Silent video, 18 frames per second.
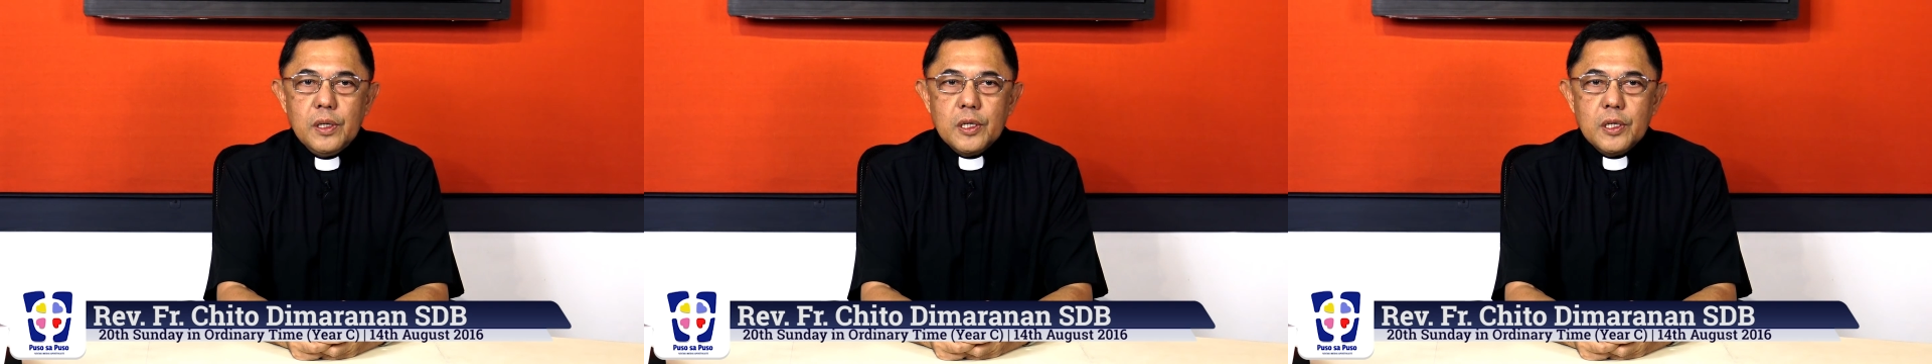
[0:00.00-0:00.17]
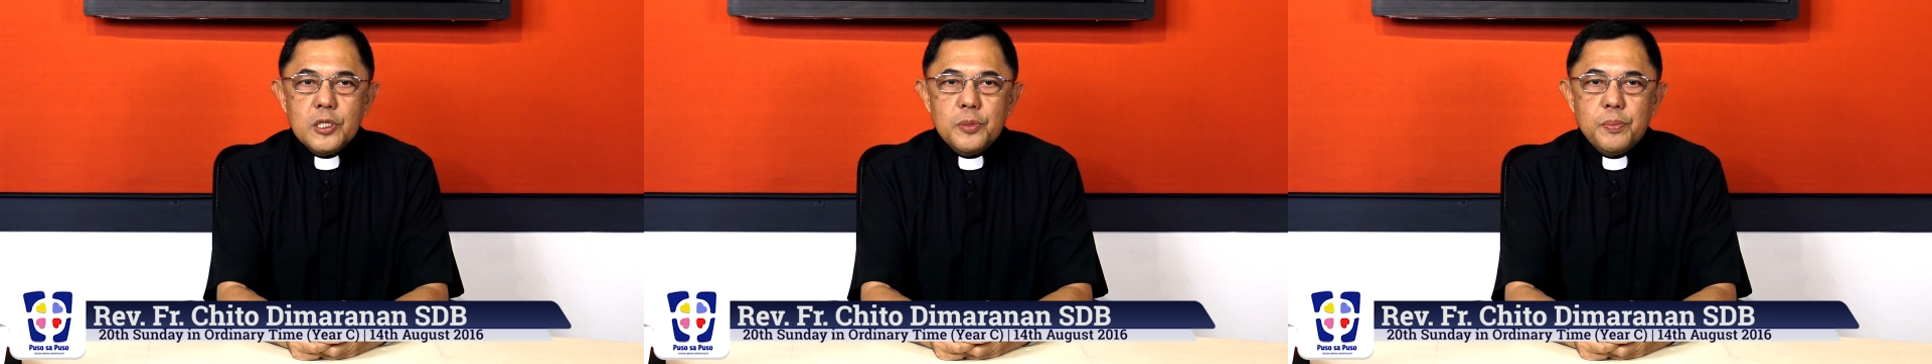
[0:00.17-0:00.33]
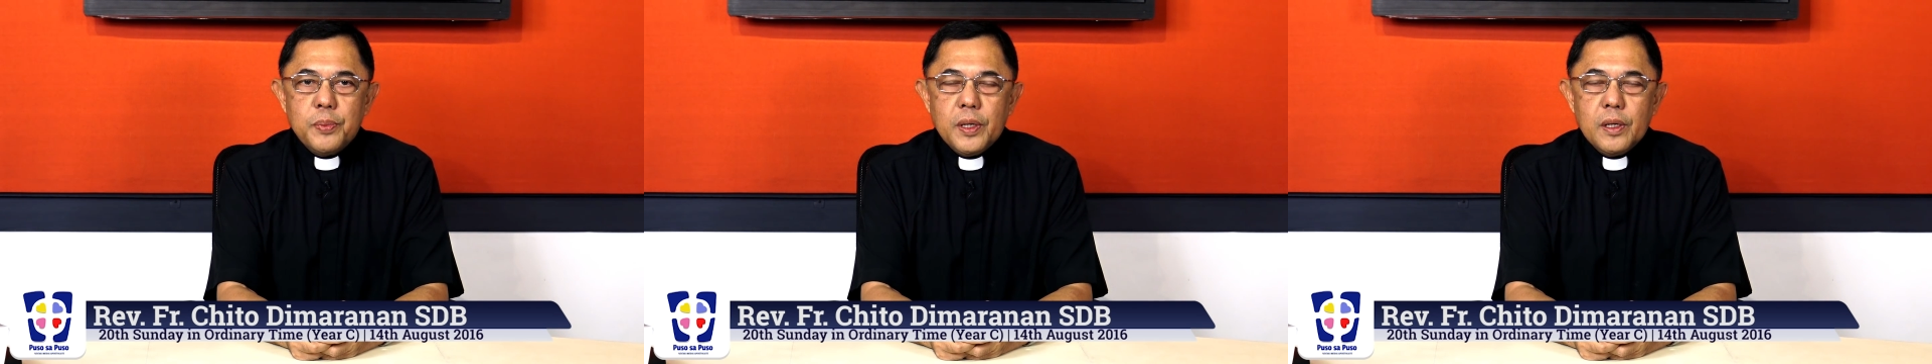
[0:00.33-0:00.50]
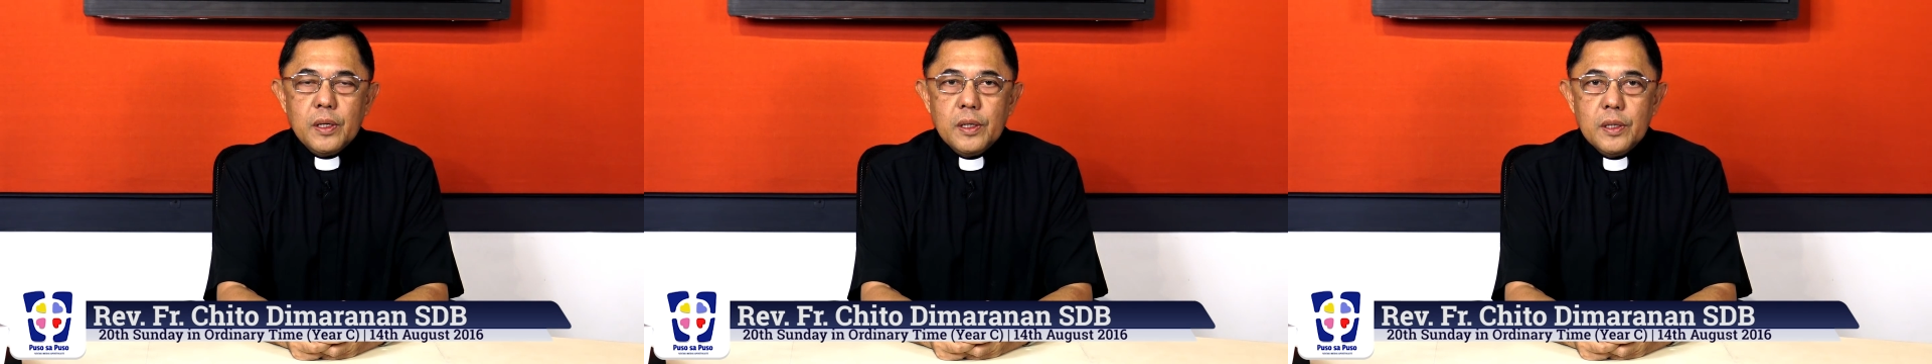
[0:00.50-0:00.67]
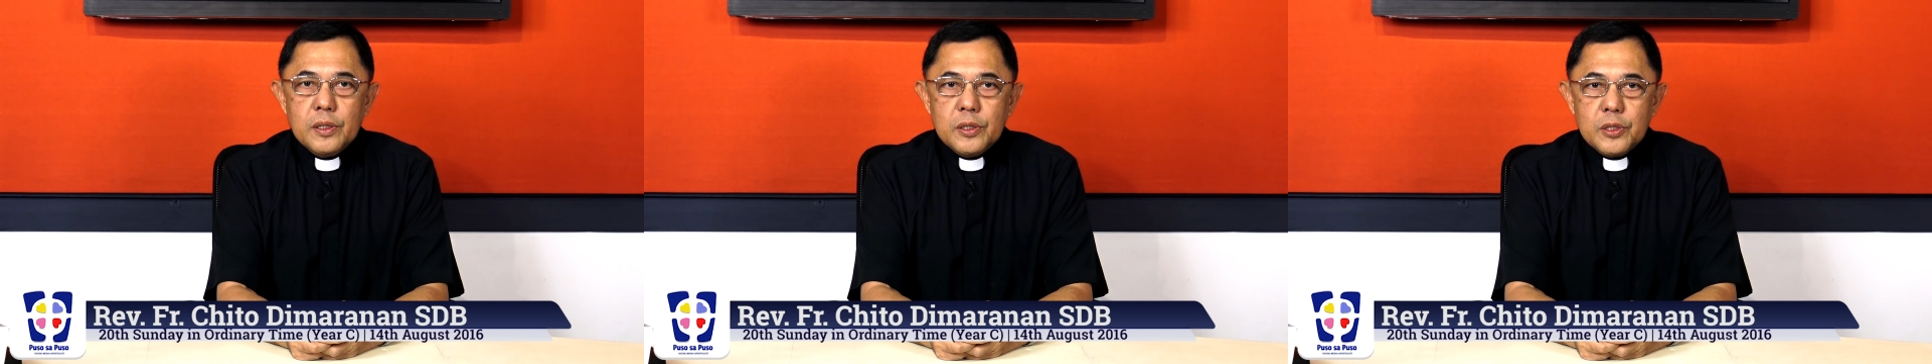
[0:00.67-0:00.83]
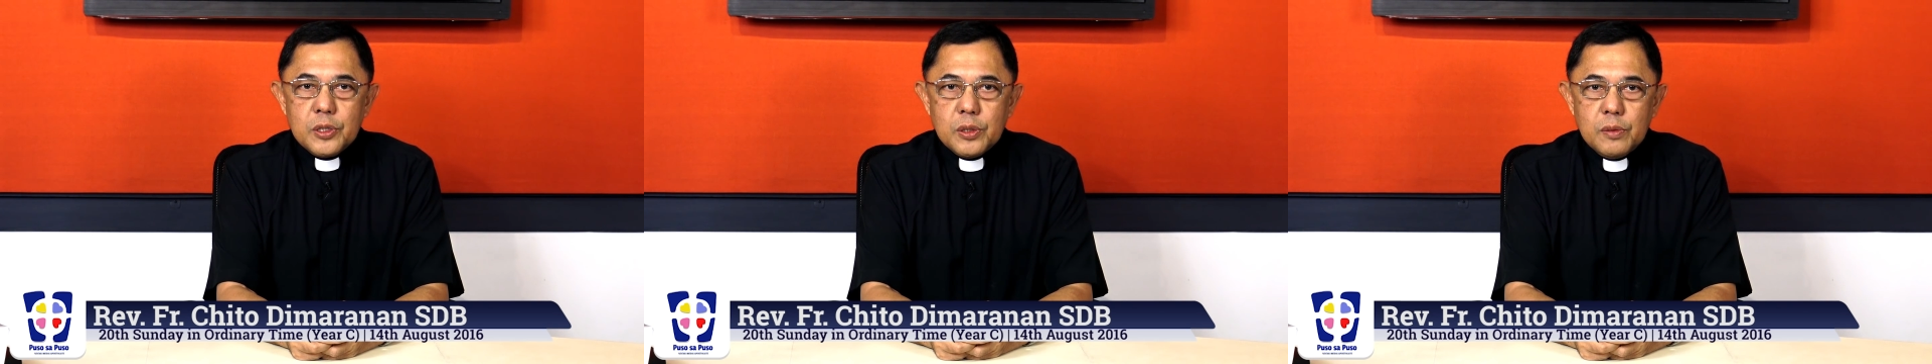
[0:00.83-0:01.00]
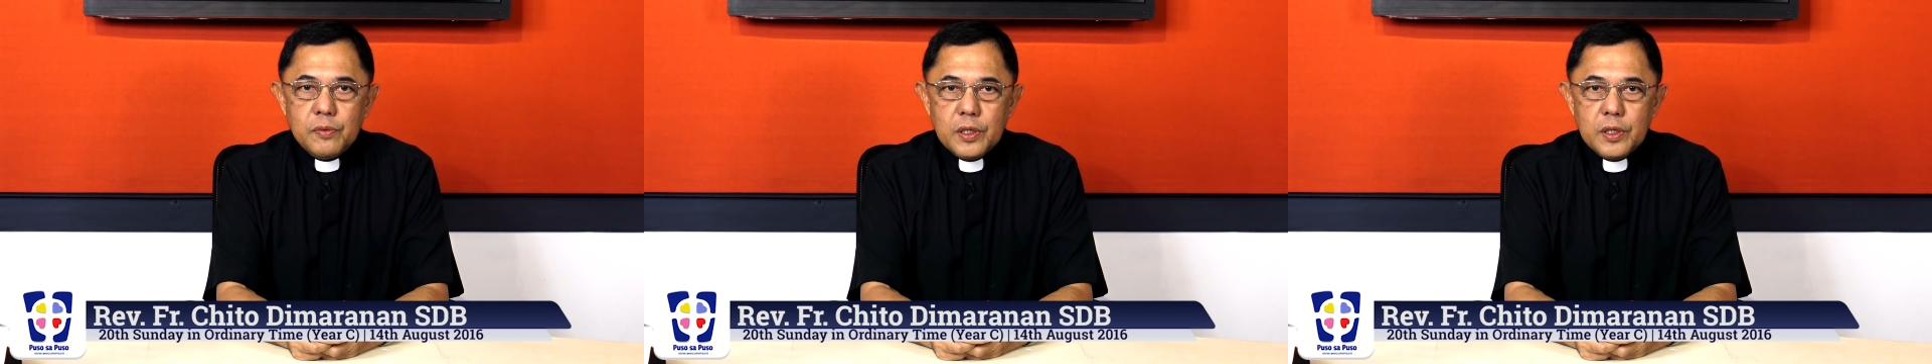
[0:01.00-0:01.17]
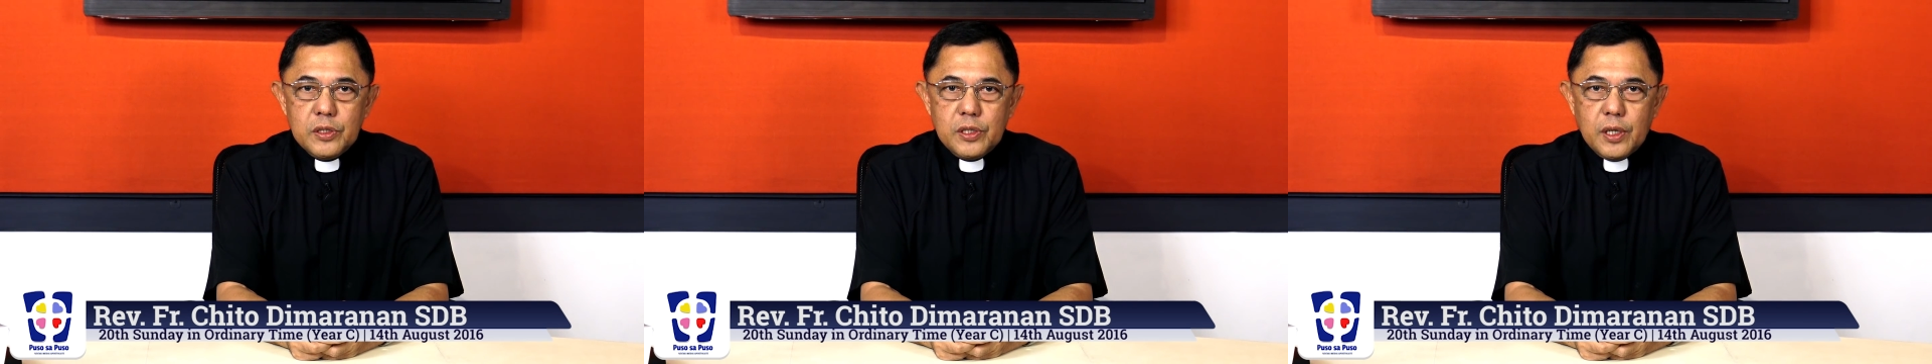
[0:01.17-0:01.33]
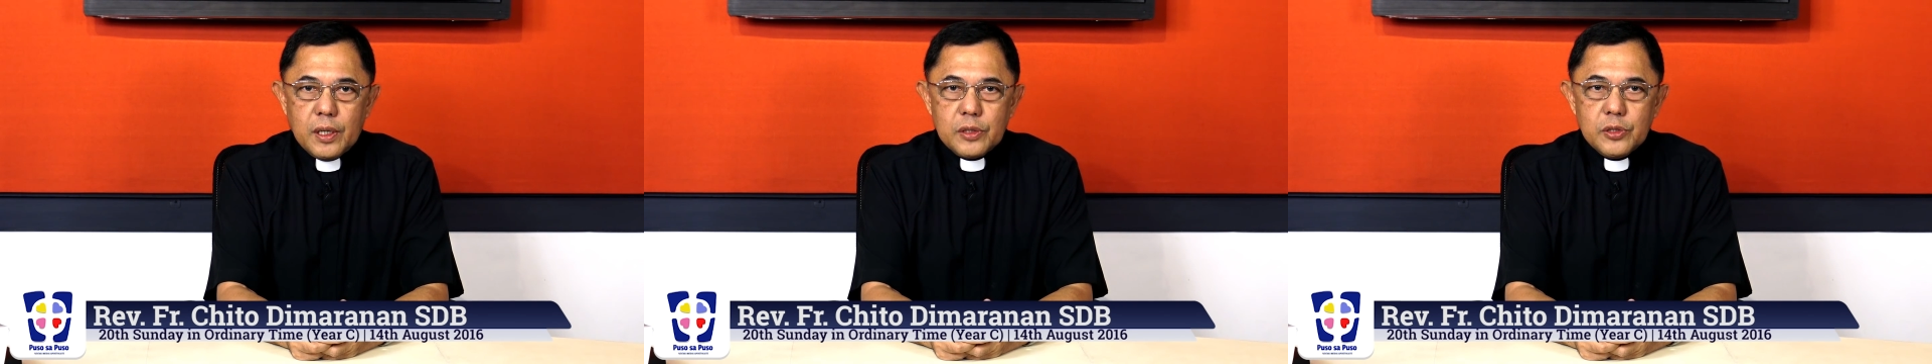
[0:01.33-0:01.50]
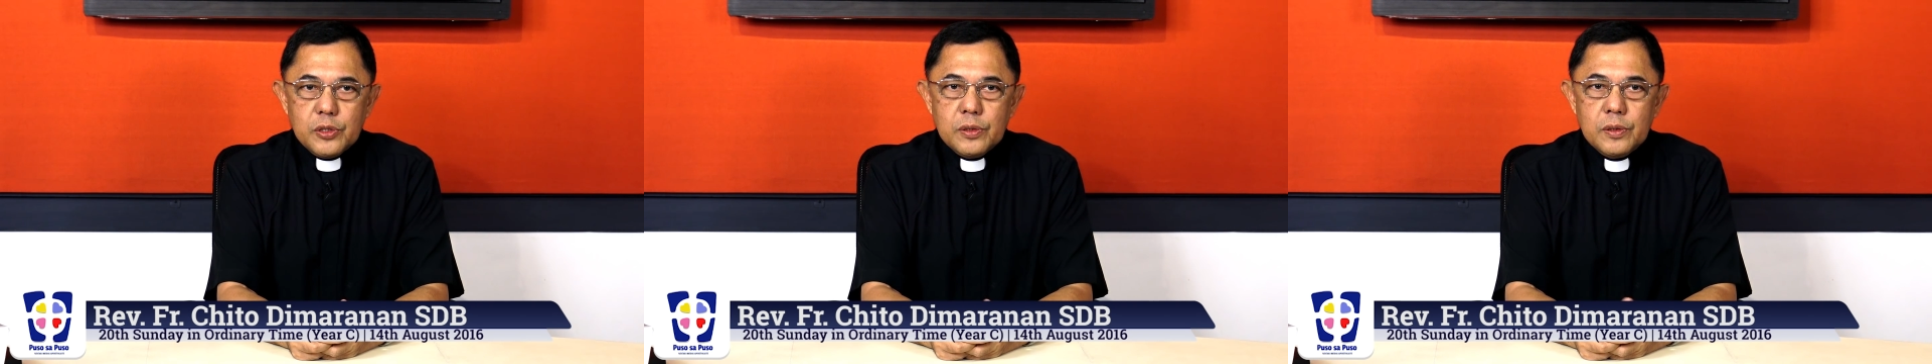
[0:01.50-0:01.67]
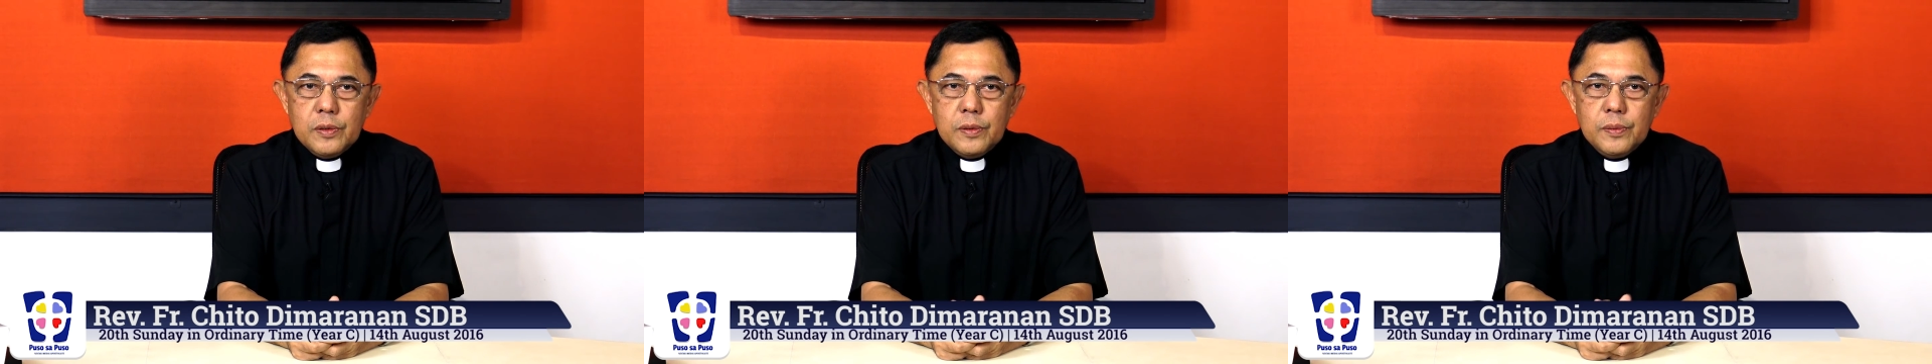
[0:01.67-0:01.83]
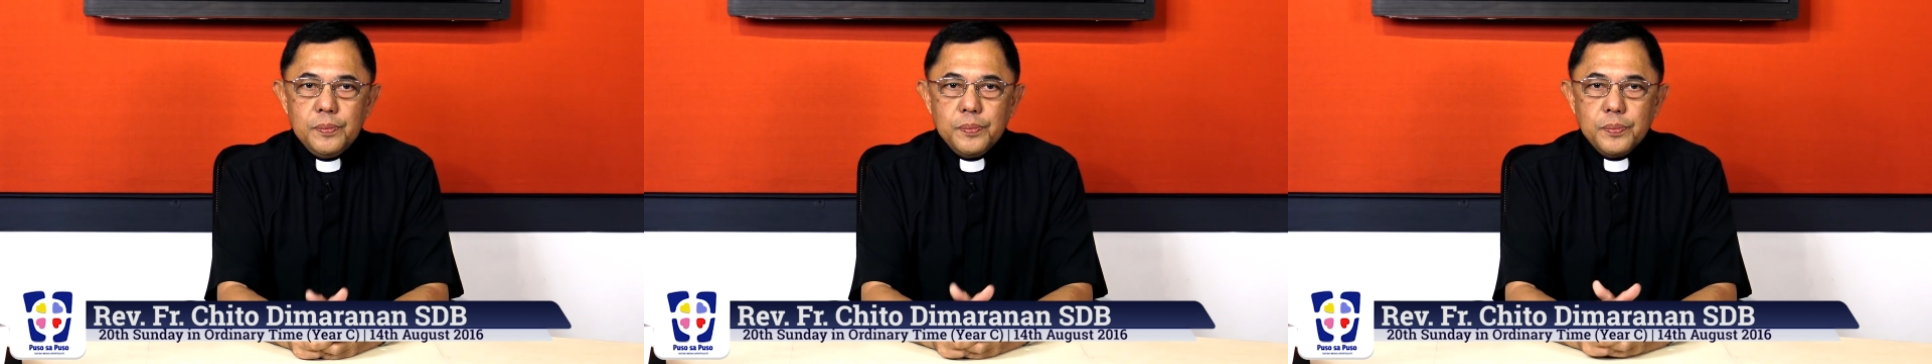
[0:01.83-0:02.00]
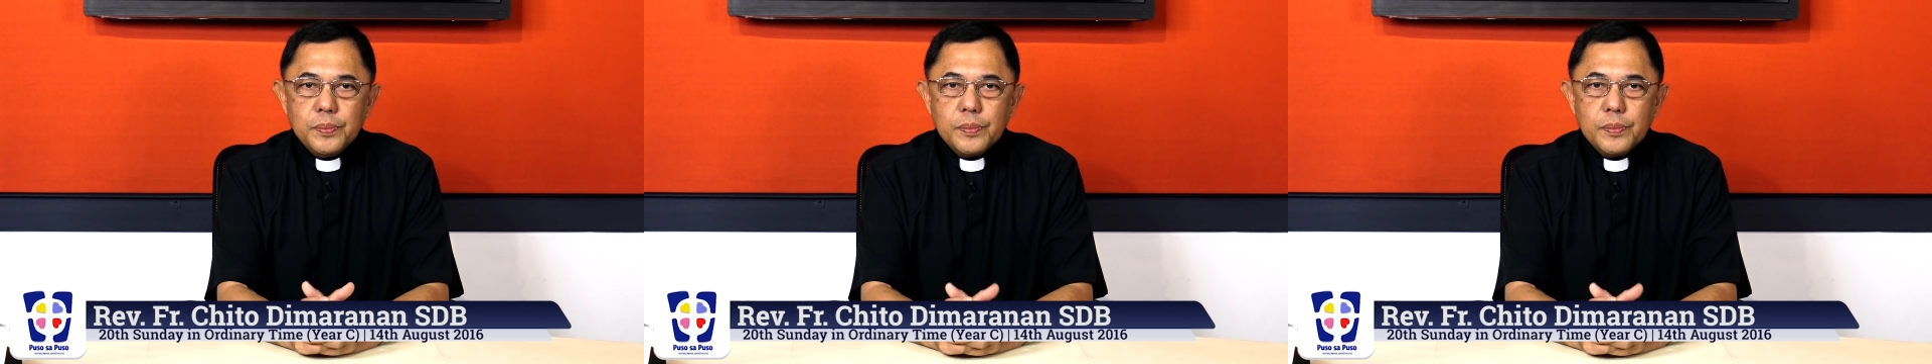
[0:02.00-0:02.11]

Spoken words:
experience of rejection,